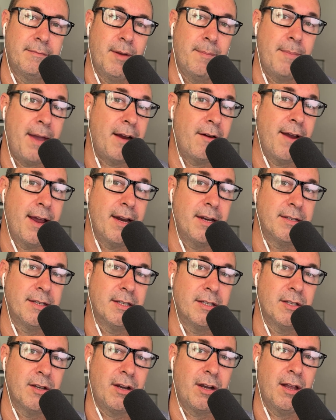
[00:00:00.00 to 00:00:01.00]
My background is
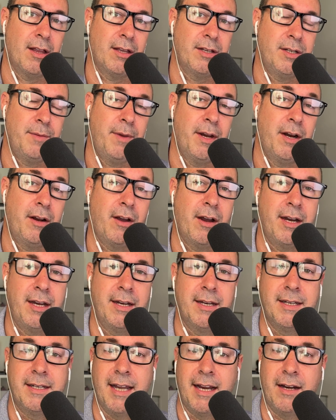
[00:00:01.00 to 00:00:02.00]
in psychology, but I got
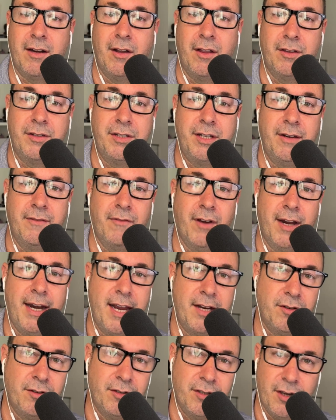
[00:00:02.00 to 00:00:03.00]
into technology and
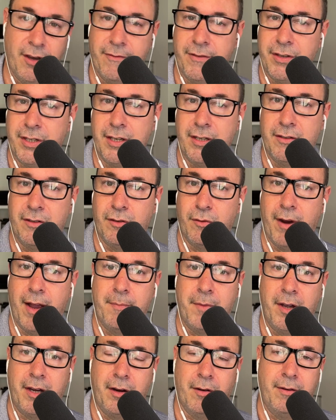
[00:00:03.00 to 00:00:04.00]
financial services
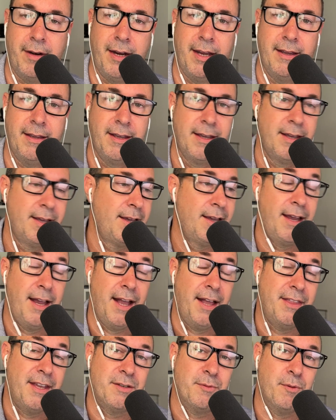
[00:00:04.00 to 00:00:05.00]
throughout my career,
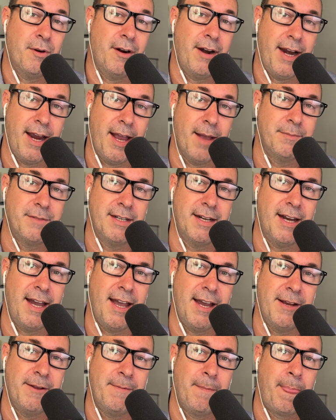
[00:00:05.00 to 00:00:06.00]
and that's where I am
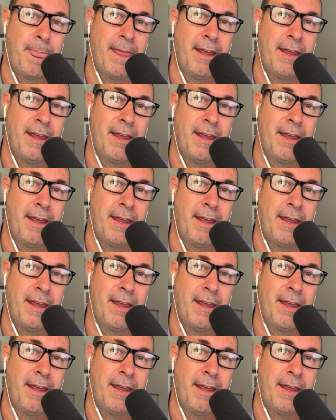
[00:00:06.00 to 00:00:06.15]
today.